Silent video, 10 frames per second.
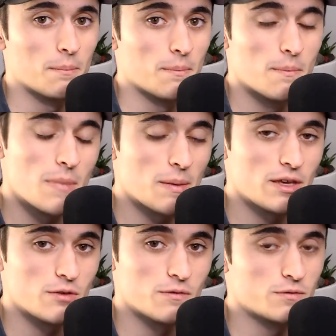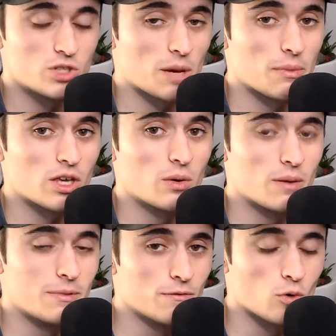maybe you've shot Milky Way
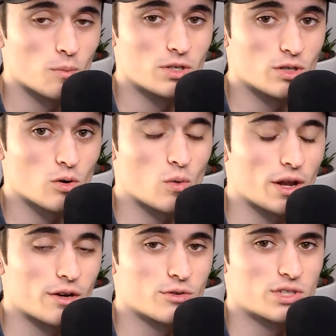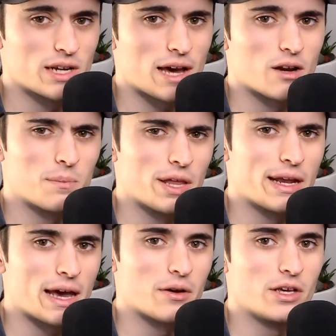before but don't quite understand how to plan
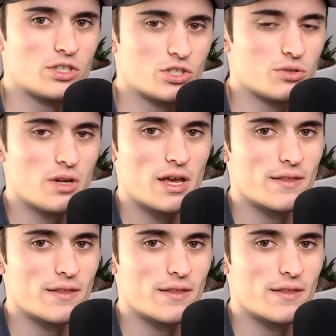out a shoot,